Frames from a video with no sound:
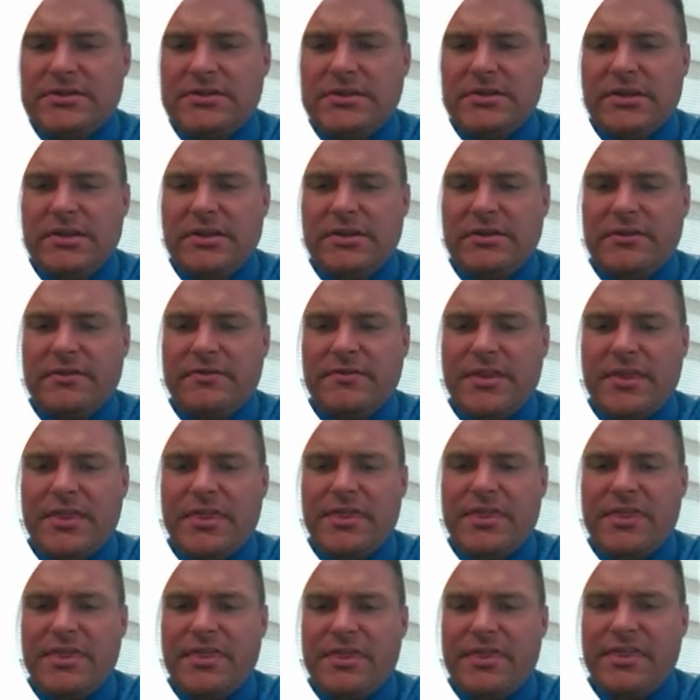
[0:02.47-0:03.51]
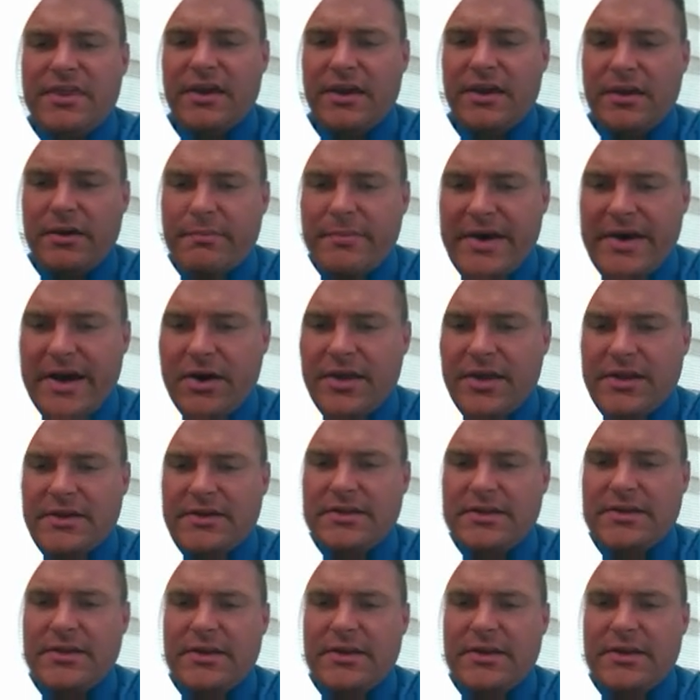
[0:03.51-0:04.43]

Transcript: even think about it.